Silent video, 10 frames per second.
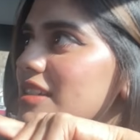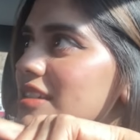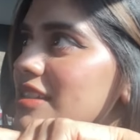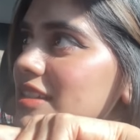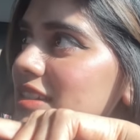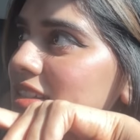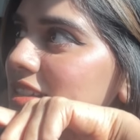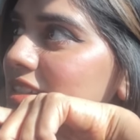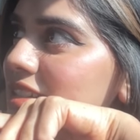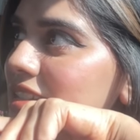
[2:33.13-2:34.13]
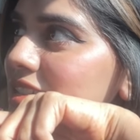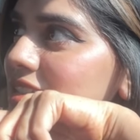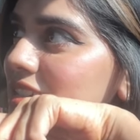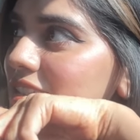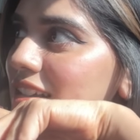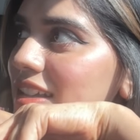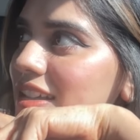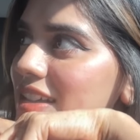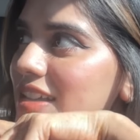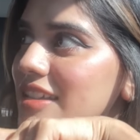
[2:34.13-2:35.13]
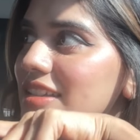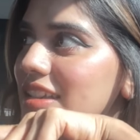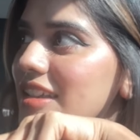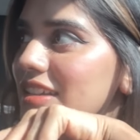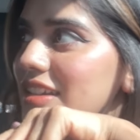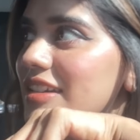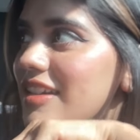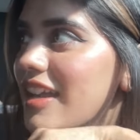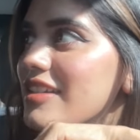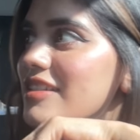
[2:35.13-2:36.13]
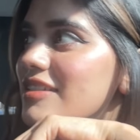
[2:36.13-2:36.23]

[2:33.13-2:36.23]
Um, right?